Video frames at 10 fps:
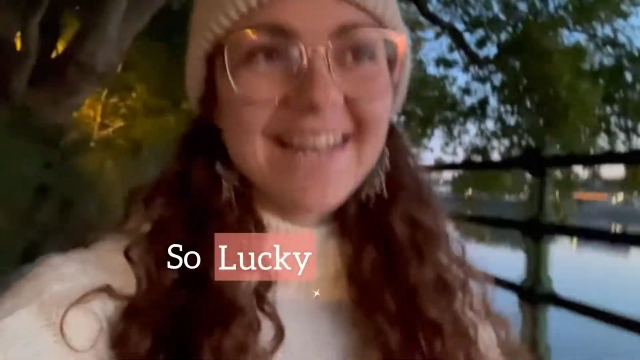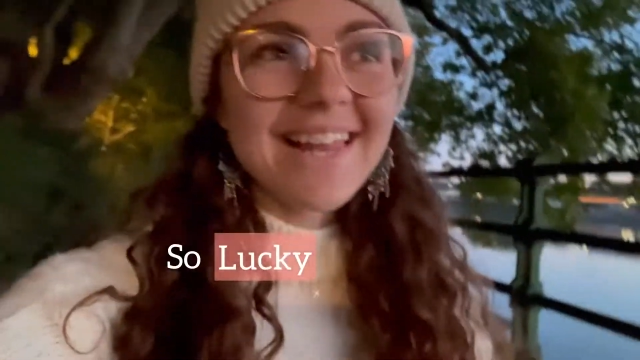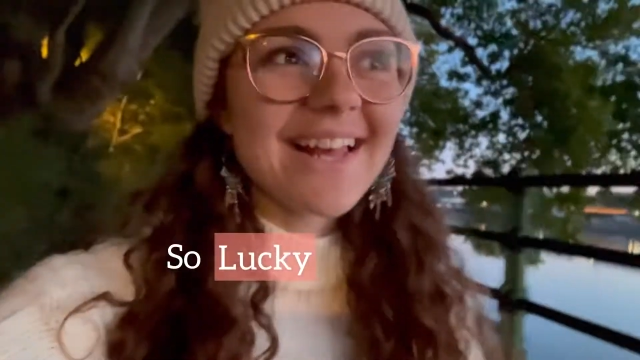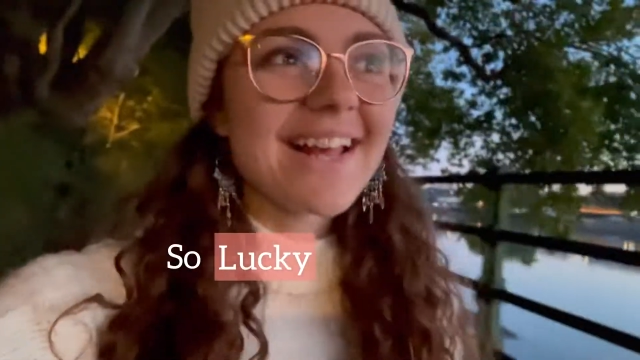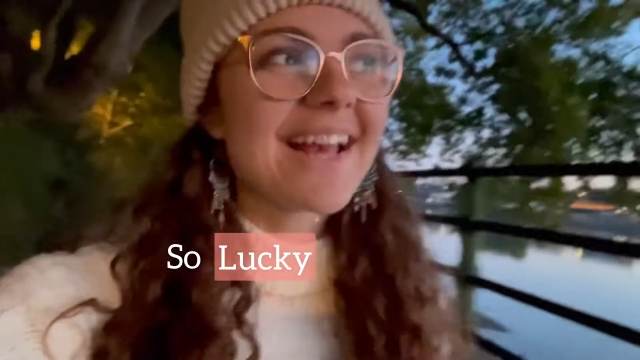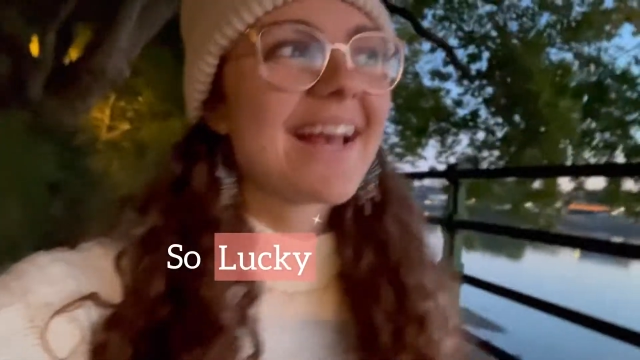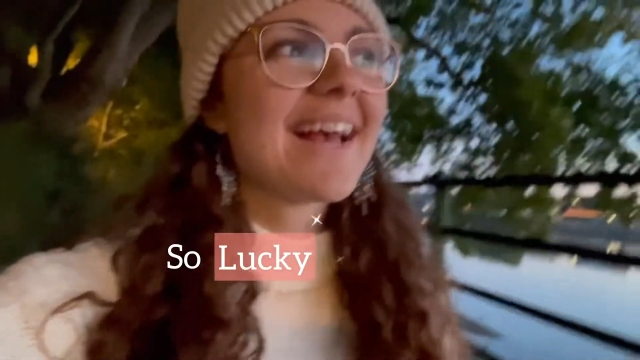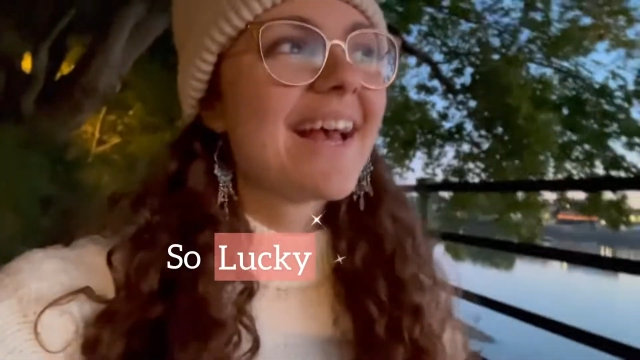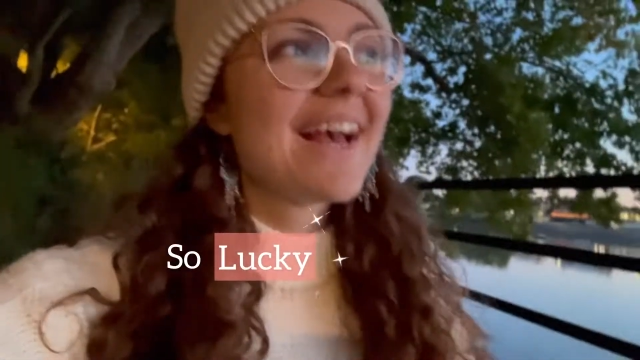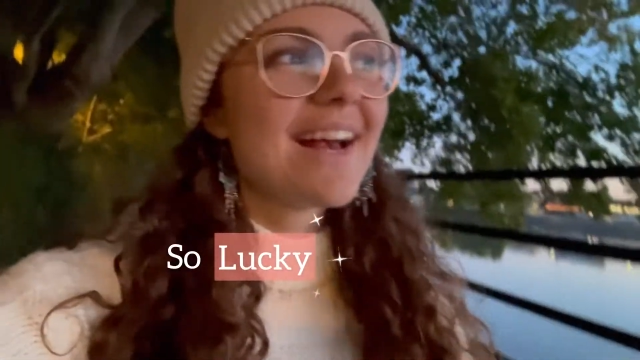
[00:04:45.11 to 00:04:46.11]
Like
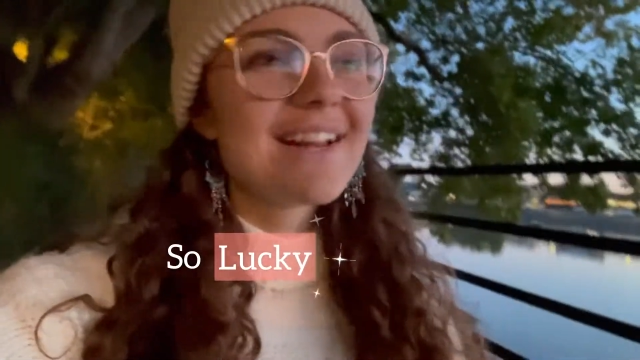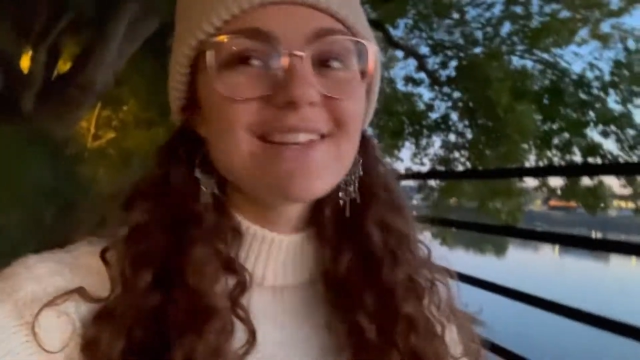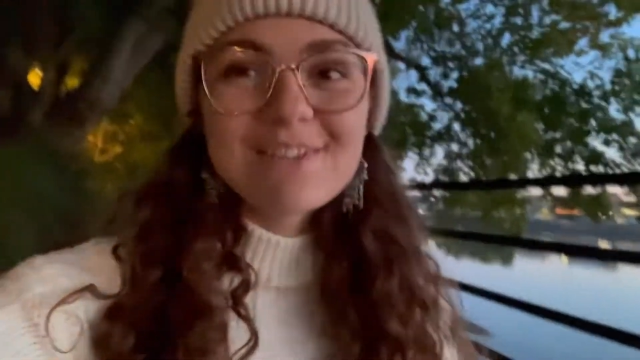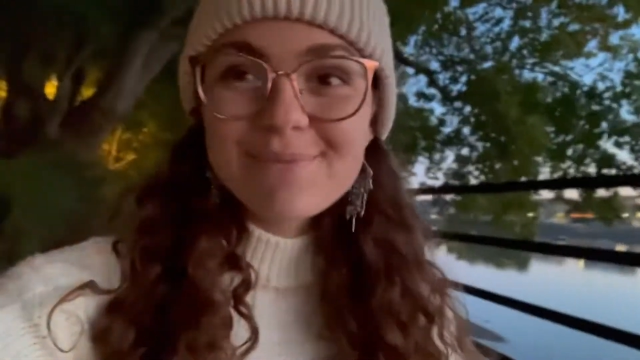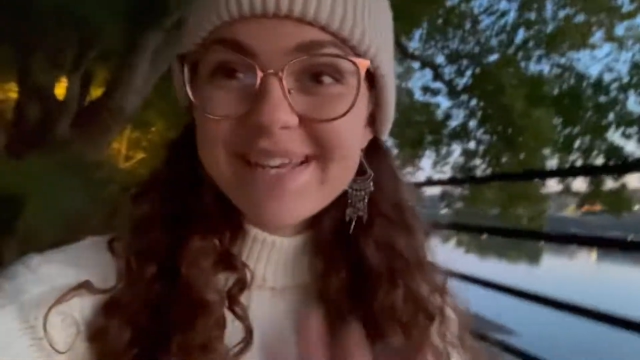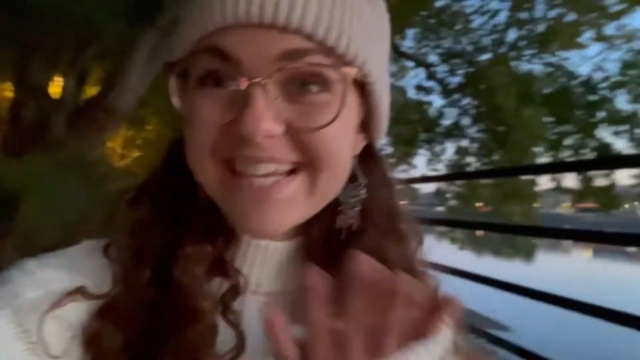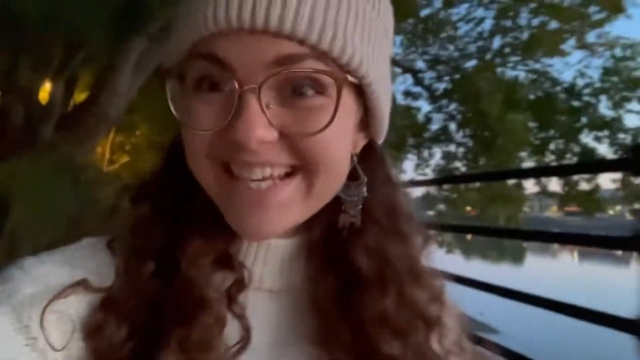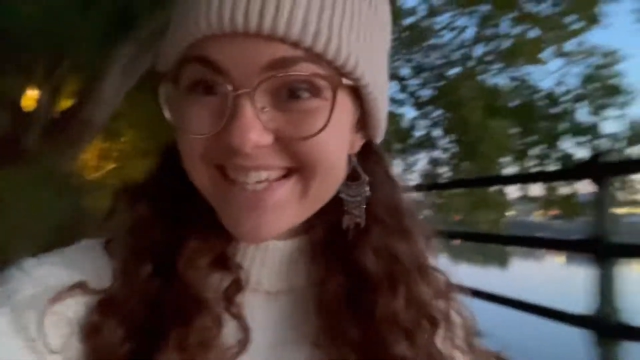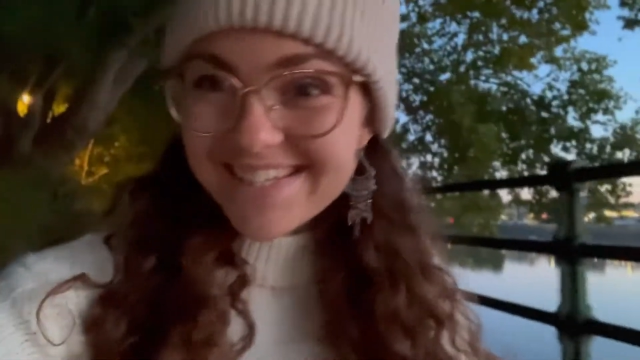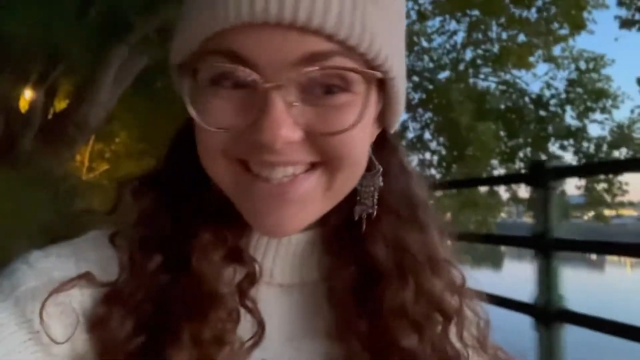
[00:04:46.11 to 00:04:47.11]
be in
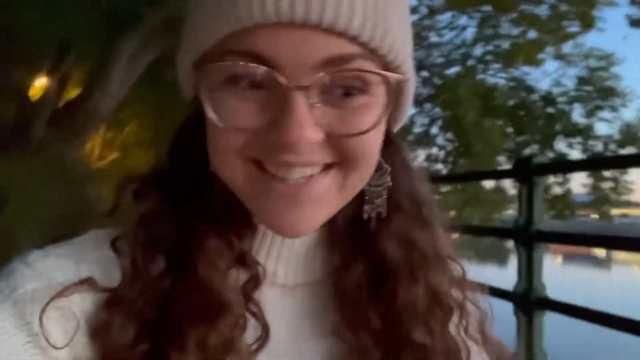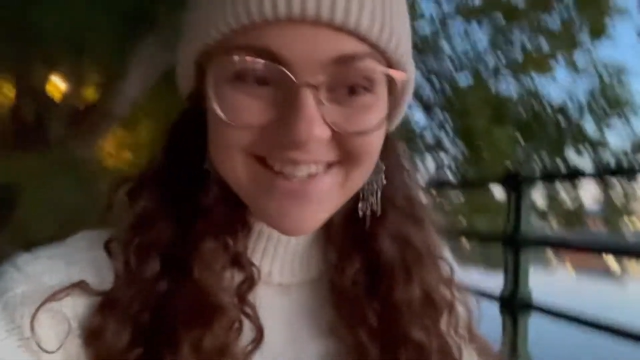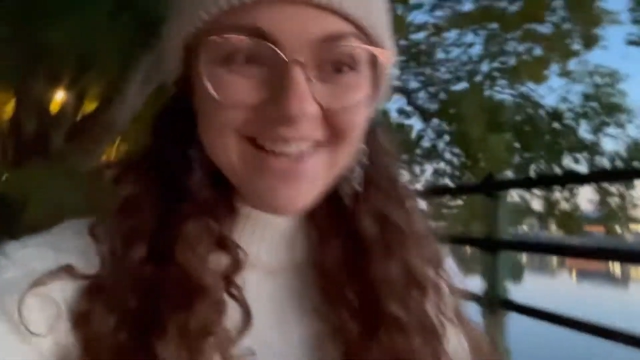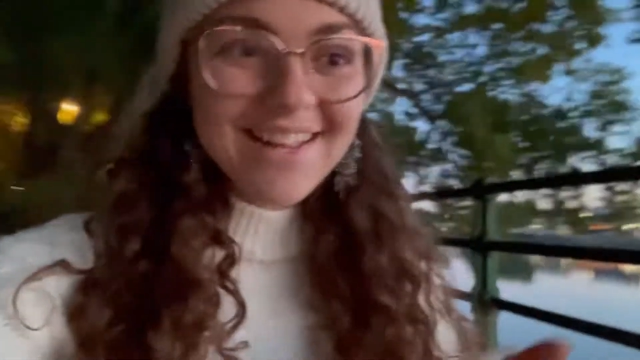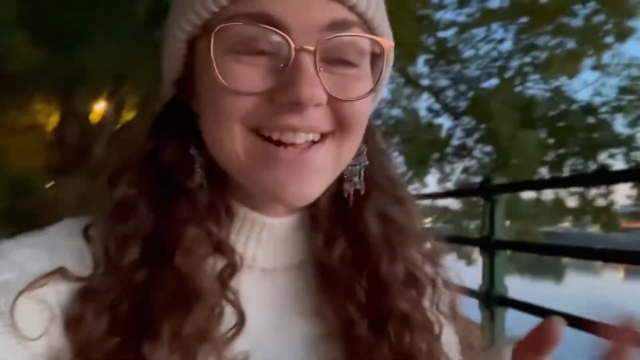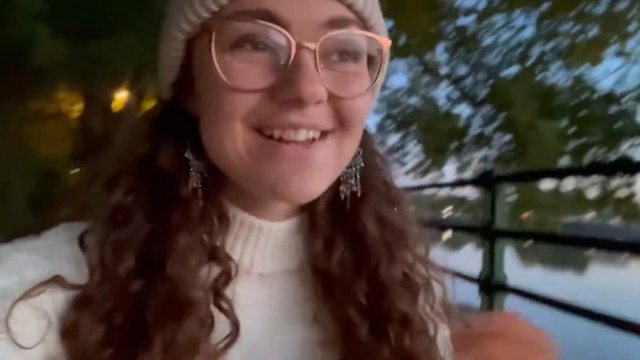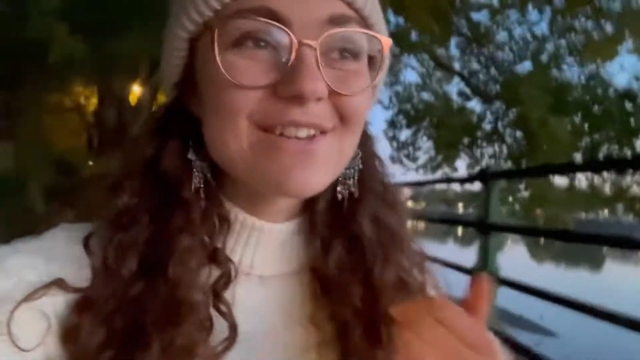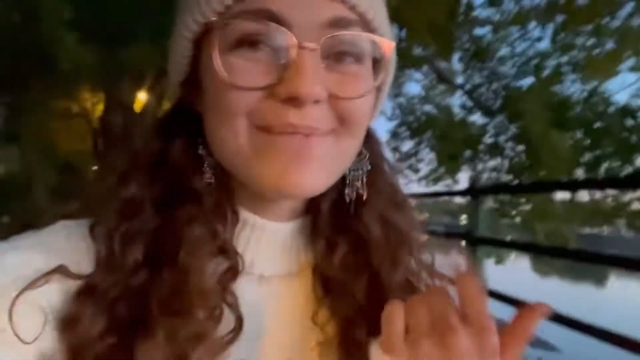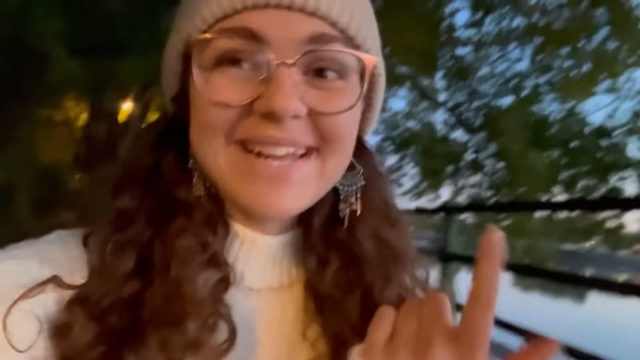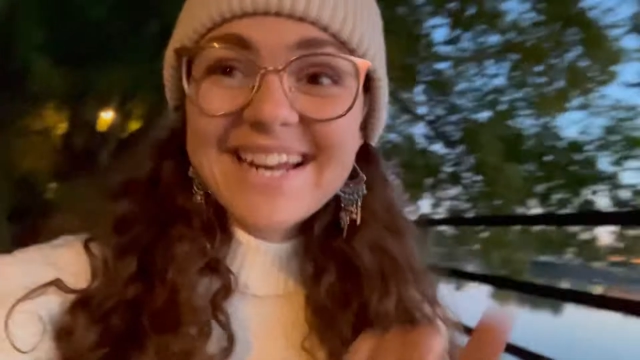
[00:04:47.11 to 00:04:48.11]
London,
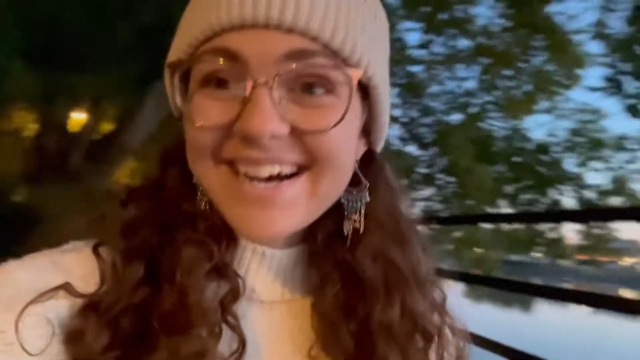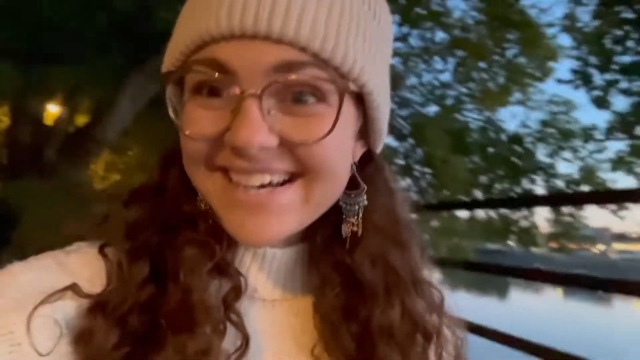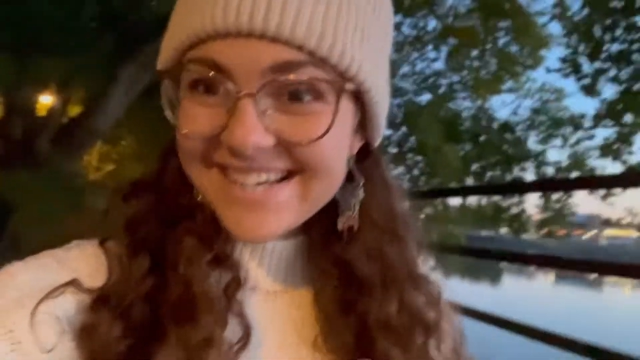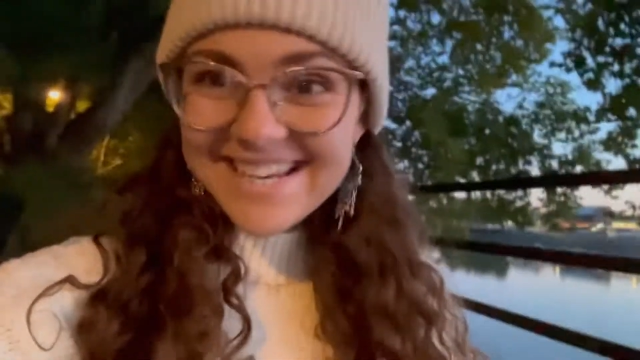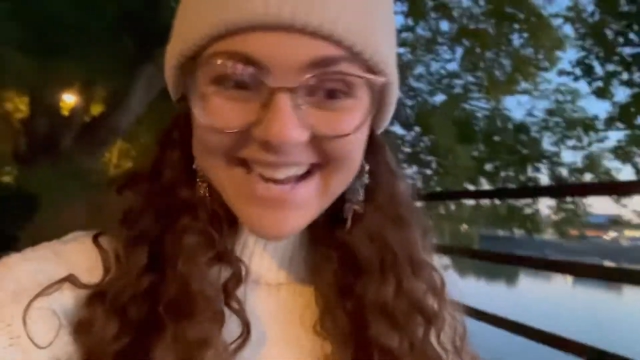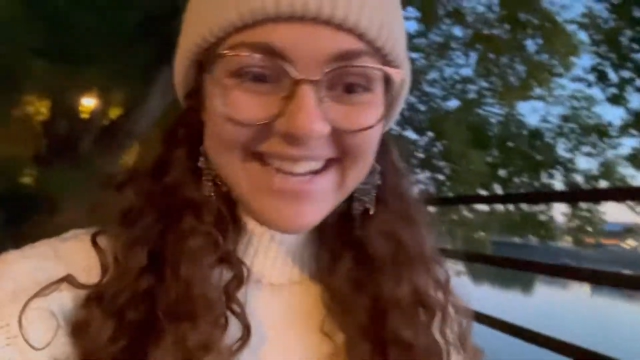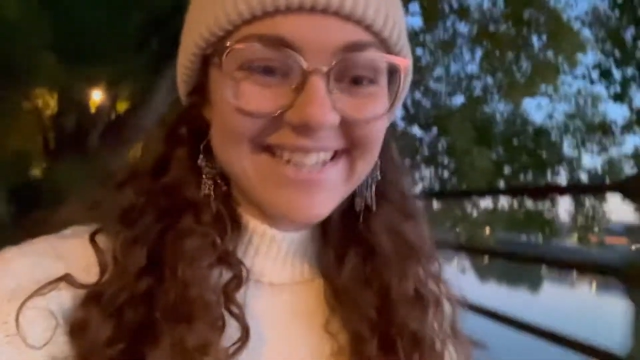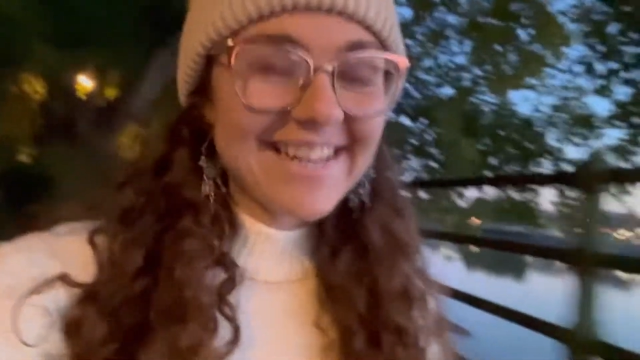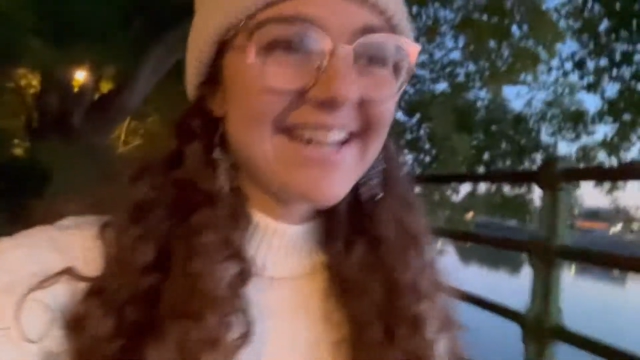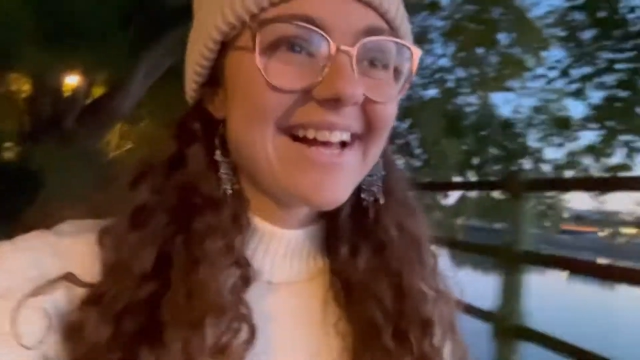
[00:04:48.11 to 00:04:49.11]
be an architect.